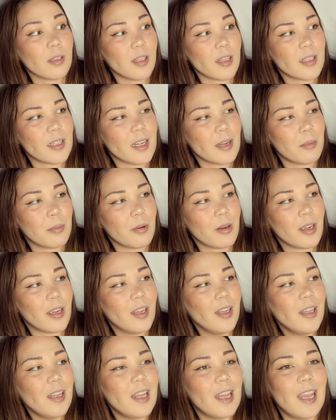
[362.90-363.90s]
cloth diapering
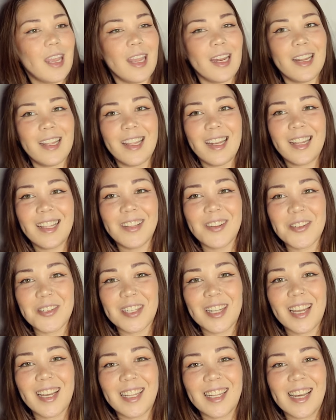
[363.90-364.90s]
and getting those
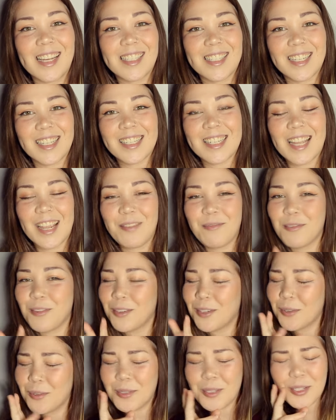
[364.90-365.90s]
leg elastics tight for
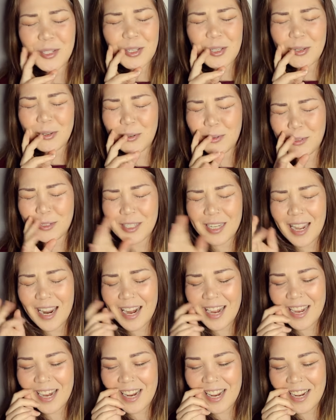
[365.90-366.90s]
those cute,
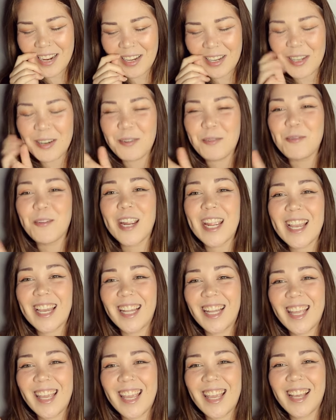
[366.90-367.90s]
tiny, little
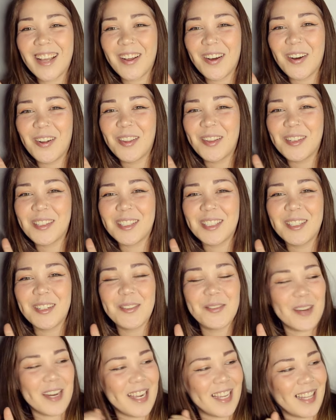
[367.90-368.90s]
wrinkly, all those
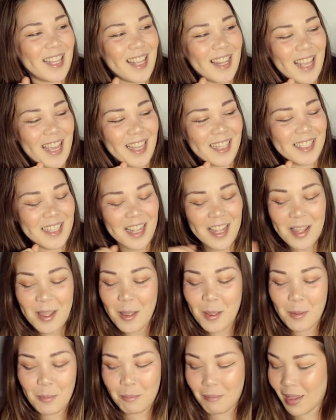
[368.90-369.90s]
little wrinkly legs.
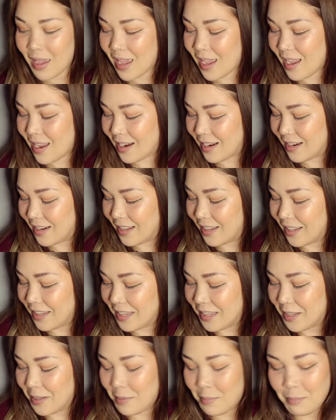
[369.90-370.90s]
Man,
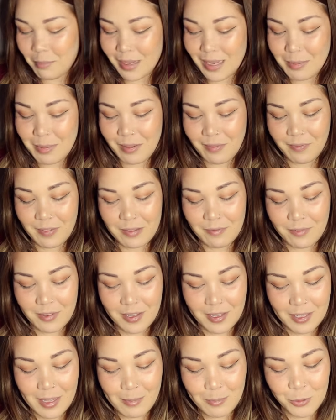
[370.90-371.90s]
baby
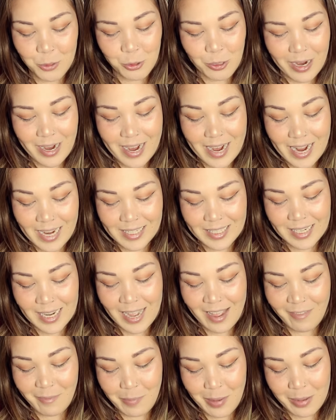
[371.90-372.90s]
fever. I'm trying not to
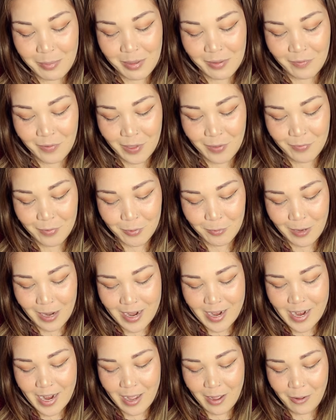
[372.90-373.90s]
have baby fever
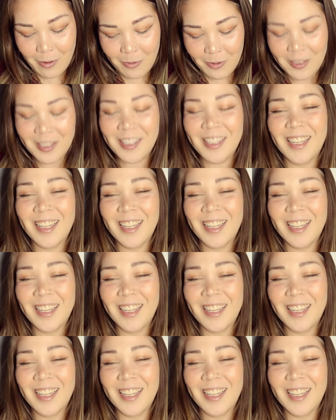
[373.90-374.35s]
right now.